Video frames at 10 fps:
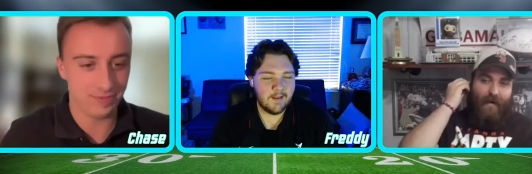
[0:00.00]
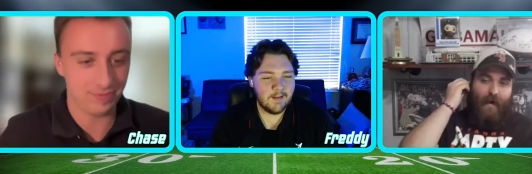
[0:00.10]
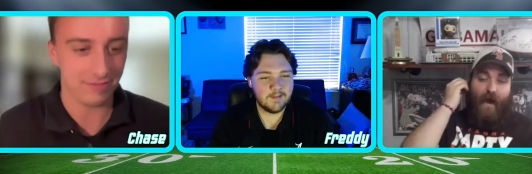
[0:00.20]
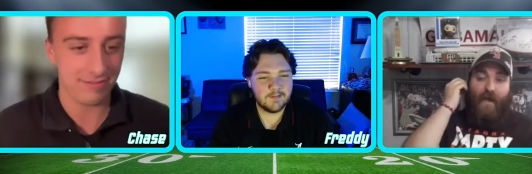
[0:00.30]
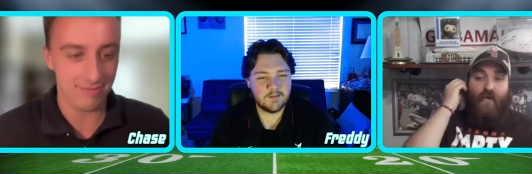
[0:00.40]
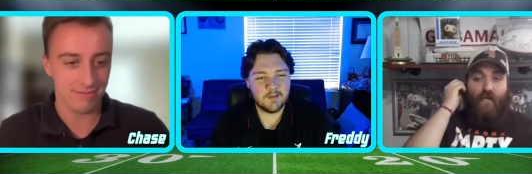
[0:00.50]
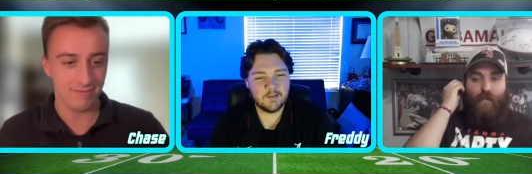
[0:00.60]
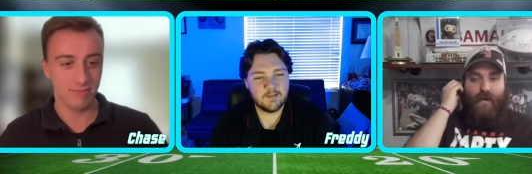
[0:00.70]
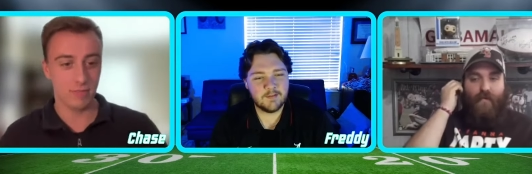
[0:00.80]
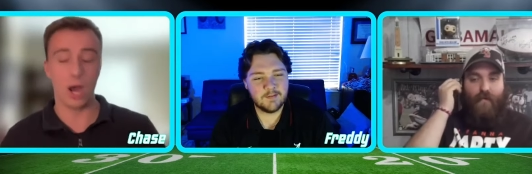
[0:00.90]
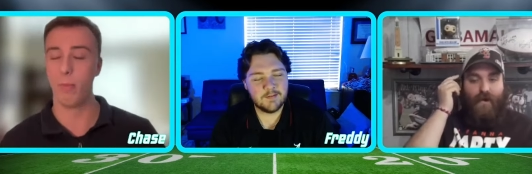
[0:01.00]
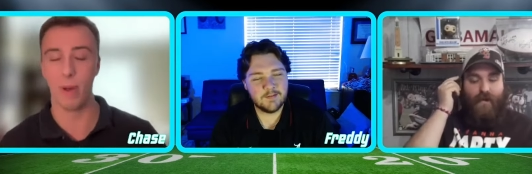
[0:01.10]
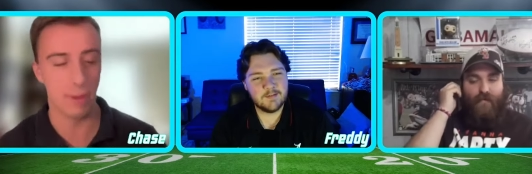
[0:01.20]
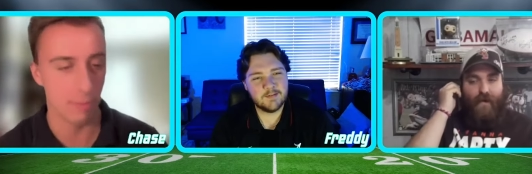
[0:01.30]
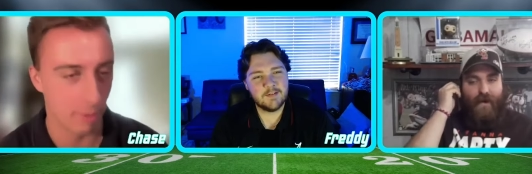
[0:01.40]
Speaker 1: oh, I just went at three. Oh
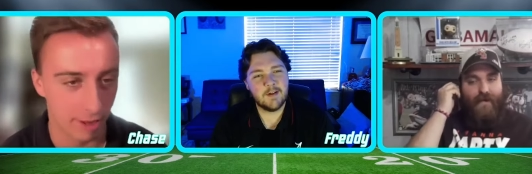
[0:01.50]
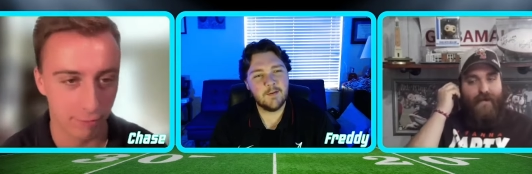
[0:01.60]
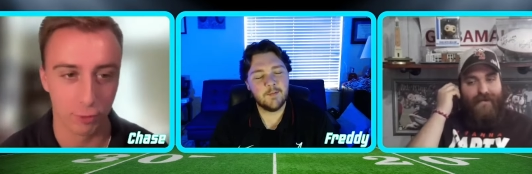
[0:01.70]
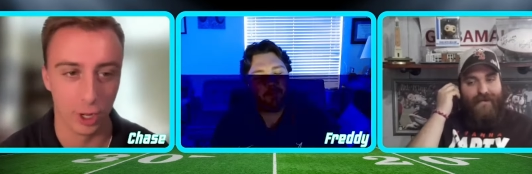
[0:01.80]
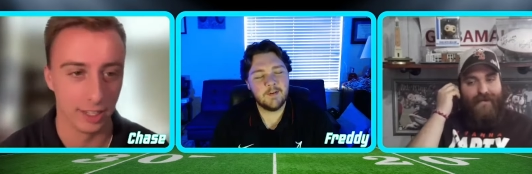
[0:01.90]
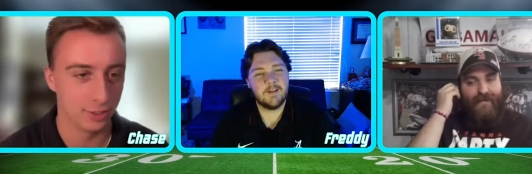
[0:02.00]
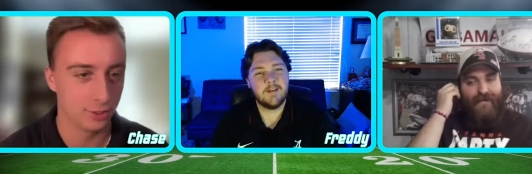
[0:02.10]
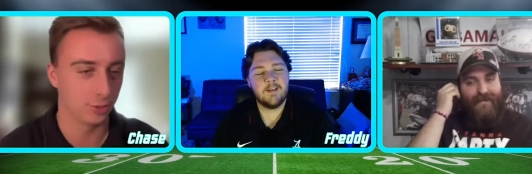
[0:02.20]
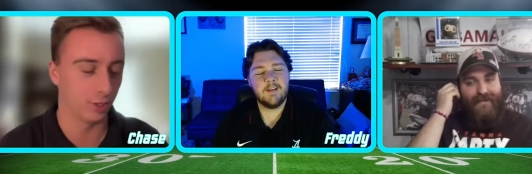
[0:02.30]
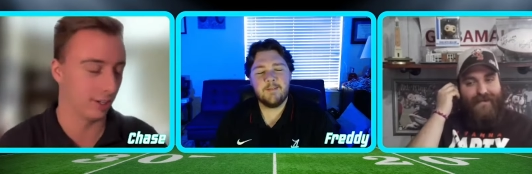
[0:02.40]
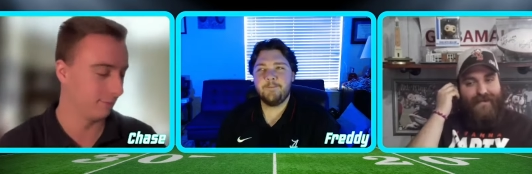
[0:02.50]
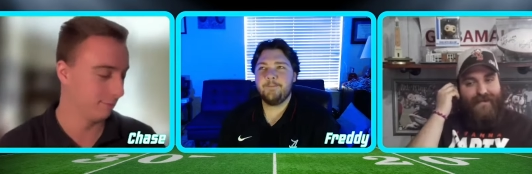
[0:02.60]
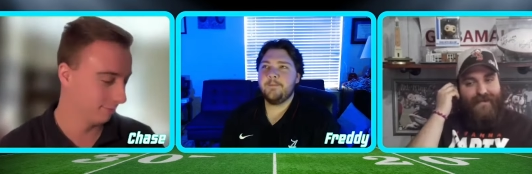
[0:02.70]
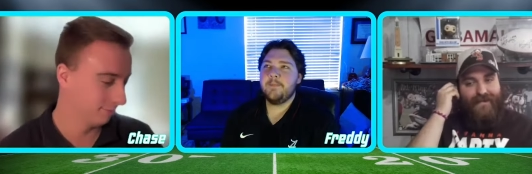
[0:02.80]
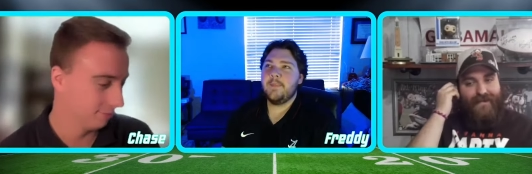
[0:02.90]
my bad, so, my bad, Fred. Sorry.
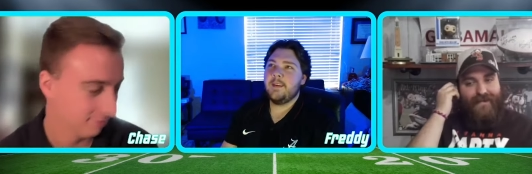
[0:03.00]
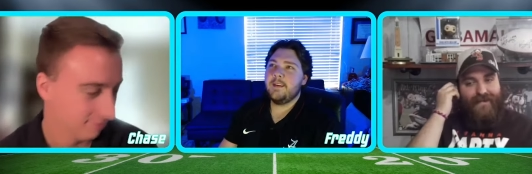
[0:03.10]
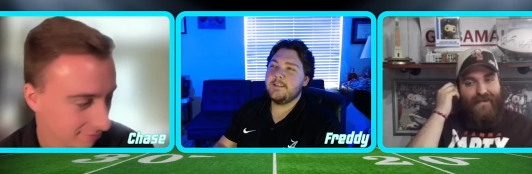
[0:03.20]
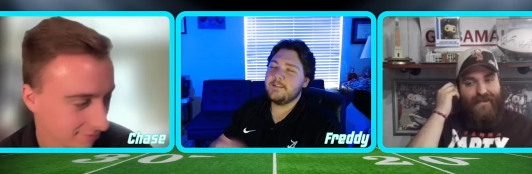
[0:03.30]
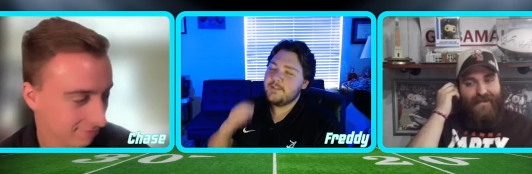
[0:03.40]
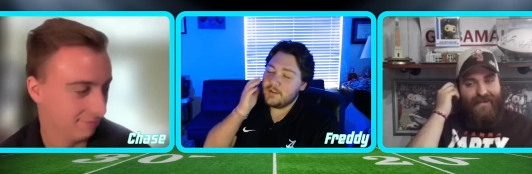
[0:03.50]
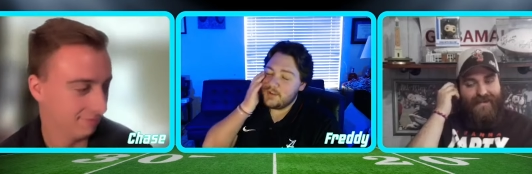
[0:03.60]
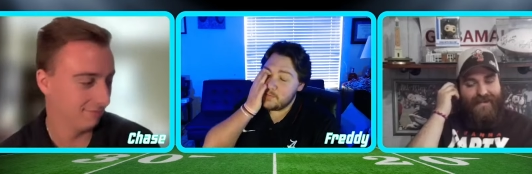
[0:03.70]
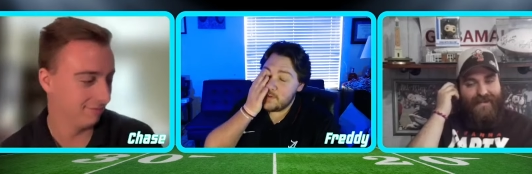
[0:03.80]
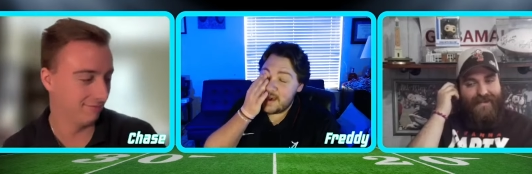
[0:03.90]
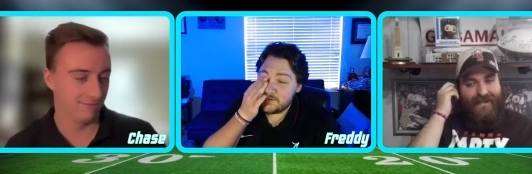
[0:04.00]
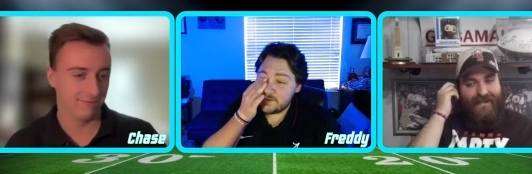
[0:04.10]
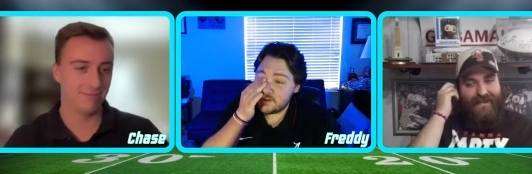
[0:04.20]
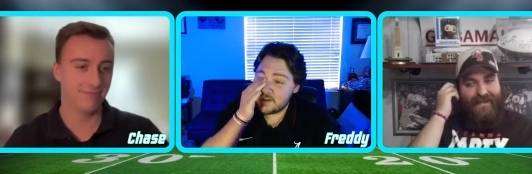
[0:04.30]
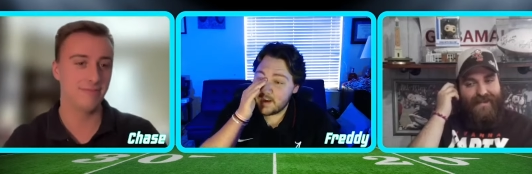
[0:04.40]
Speaker 2: So you have
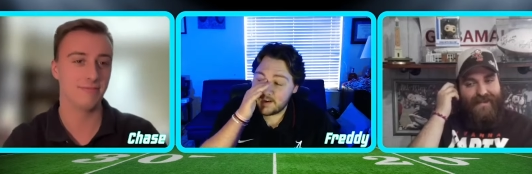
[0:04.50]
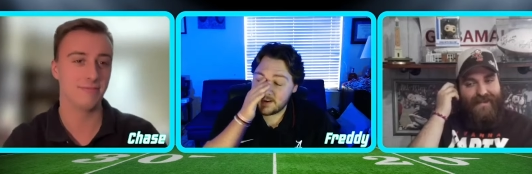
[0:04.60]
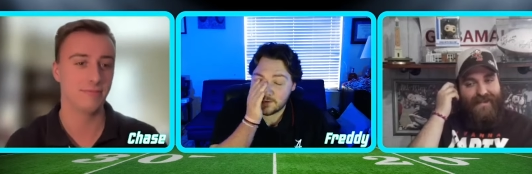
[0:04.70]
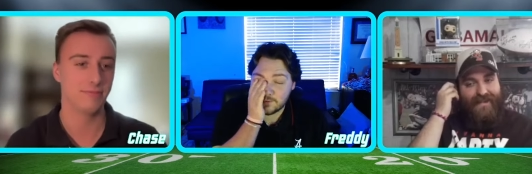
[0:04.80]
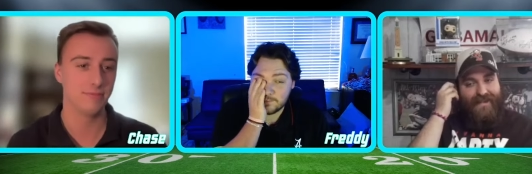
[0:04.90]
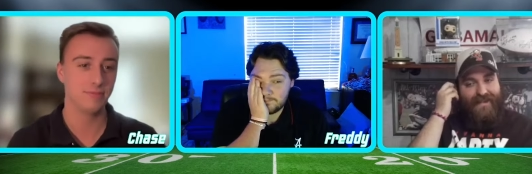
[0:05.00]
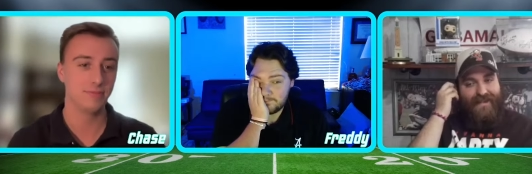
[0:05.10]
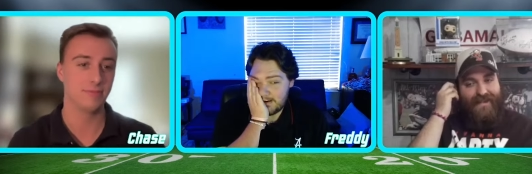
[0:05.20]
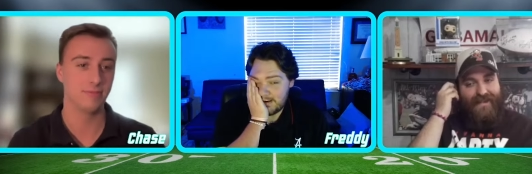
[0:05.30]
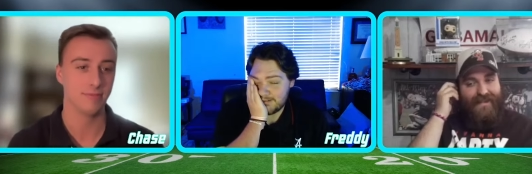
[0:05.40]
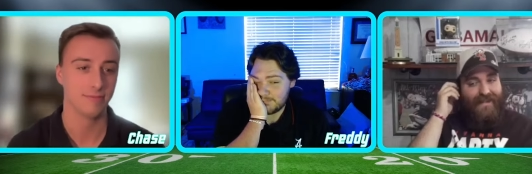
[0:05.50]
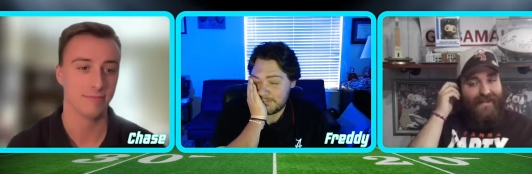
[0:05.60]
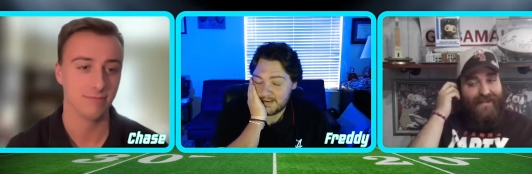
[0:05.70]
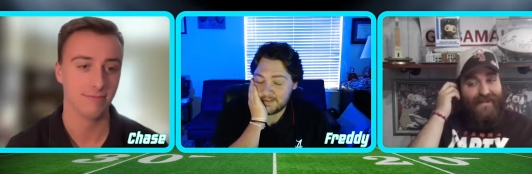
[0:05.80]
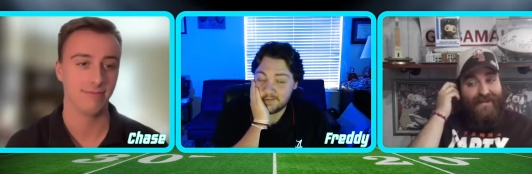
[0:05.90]
Schiano. I just want to
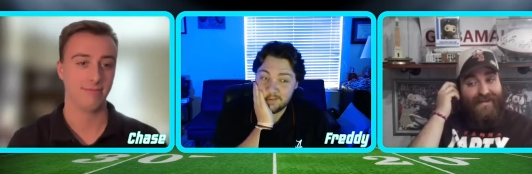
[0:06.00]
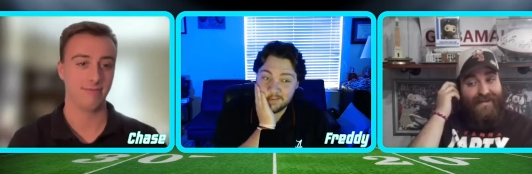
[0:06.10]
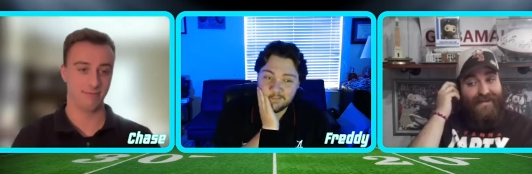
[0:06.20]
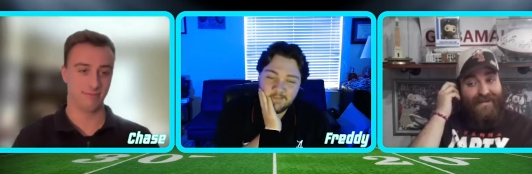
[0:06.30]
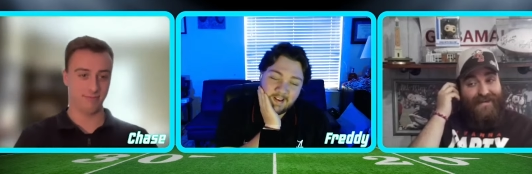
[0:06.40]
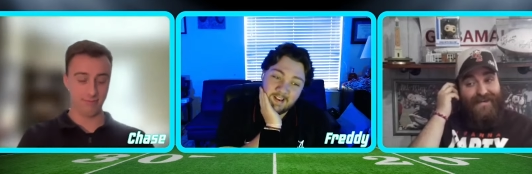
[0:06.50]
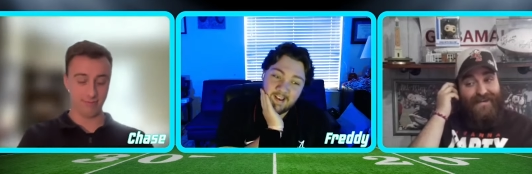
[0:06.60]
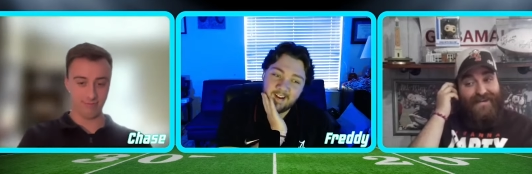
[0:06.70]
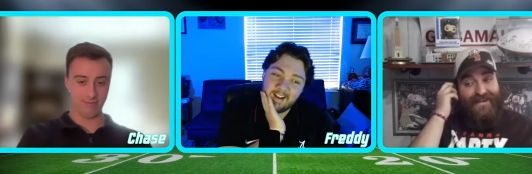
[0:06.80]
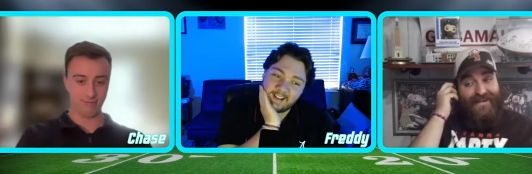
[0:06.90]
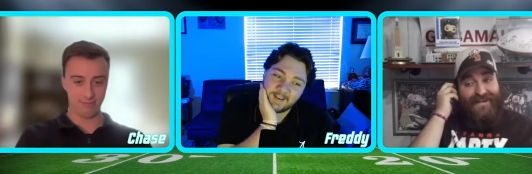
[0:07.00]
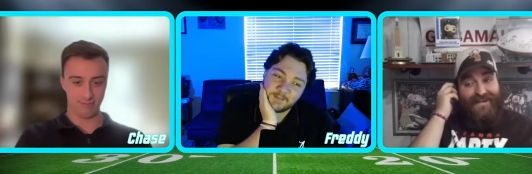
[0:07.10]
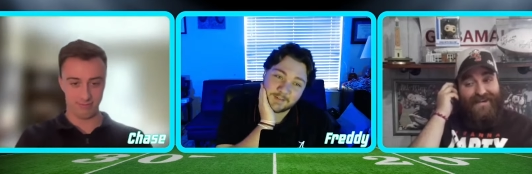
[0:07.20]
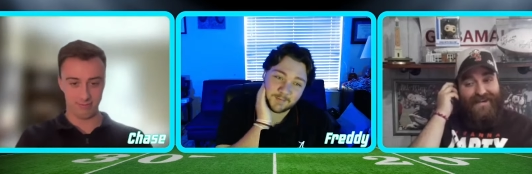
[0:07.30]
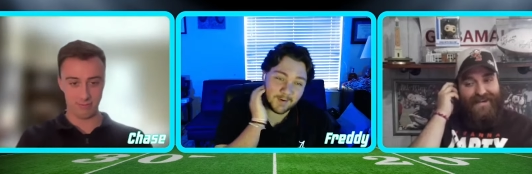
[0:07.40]
make sure I, I kind of have
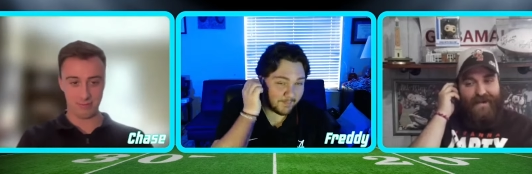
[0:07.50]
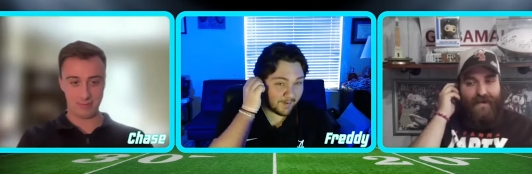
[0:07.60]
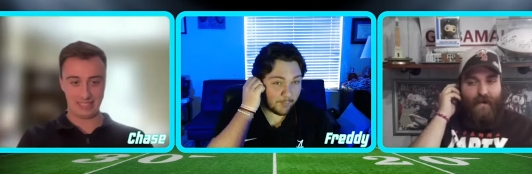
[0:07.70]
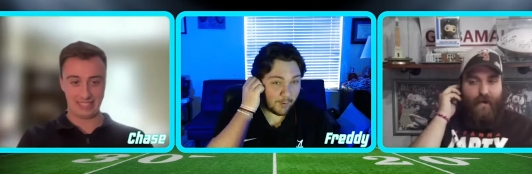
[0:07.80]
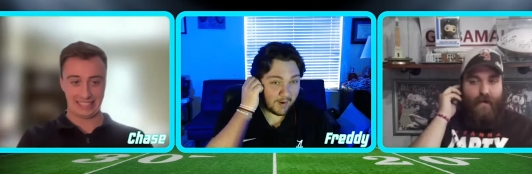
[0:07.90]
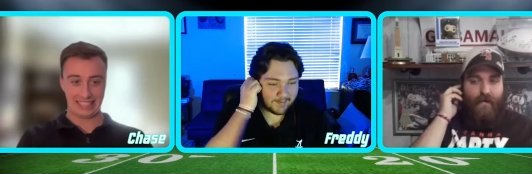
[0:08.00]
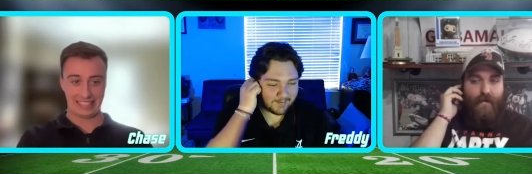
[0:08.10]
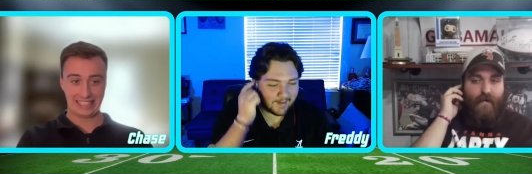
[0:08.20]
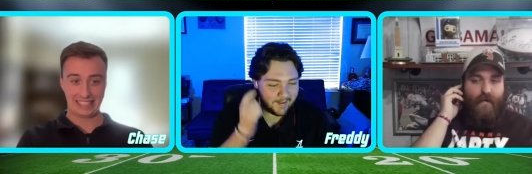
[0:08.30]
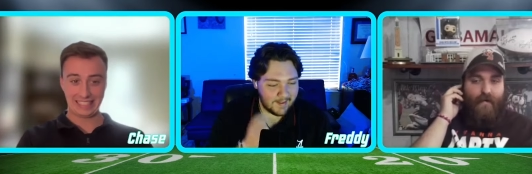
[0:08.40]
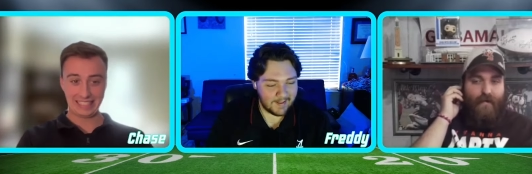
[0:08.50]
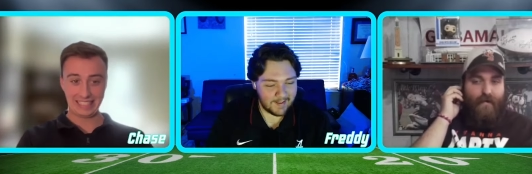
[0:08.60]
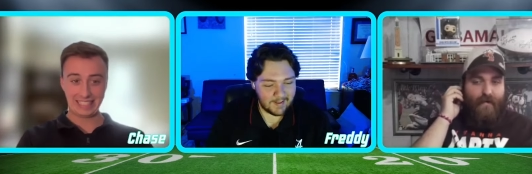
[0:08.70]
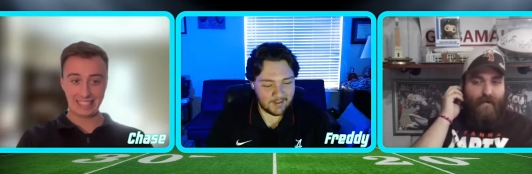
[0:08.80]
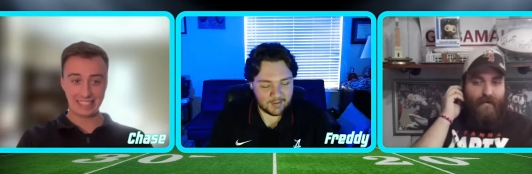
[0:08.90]
this right in my brain.
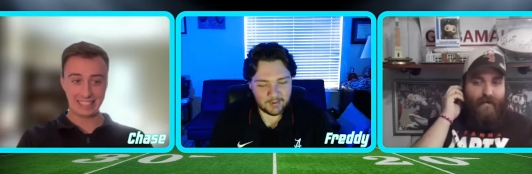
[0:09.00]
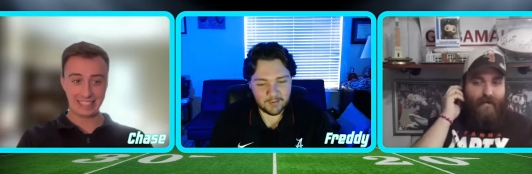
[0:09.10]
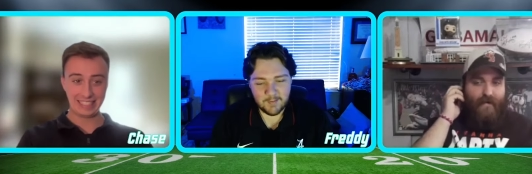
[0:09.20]
You